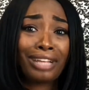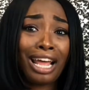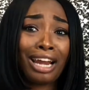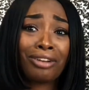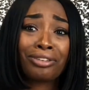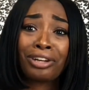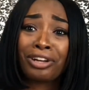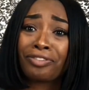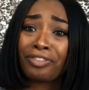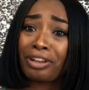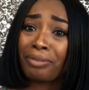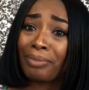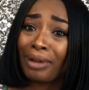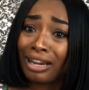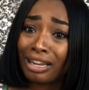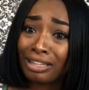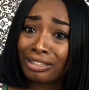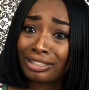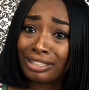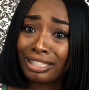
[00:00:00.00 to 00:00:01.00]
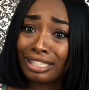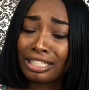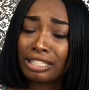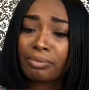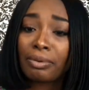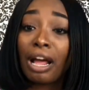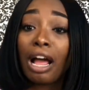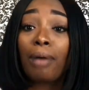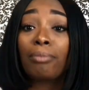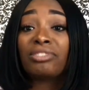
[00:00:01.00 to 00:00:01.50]
I don't know if anybody else does,
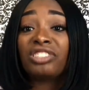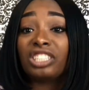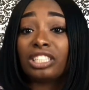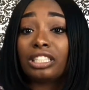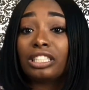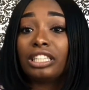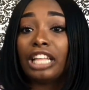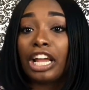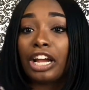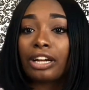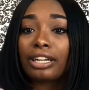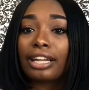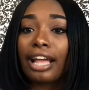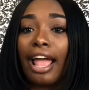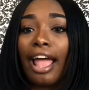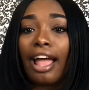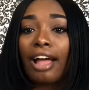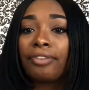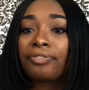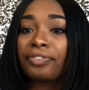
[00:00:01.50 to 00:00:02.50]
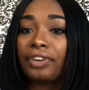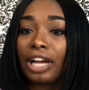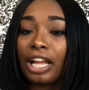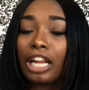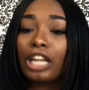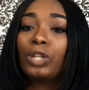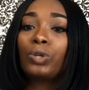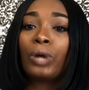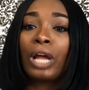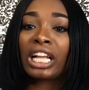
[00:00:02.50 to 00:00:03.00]
but I'm just there to have fun
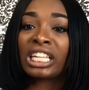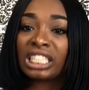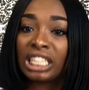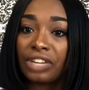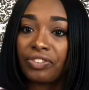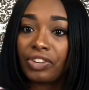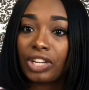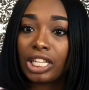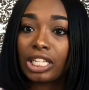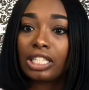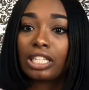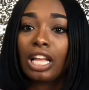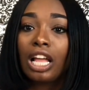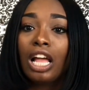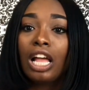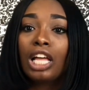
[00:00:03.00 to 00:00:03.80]
and do activities.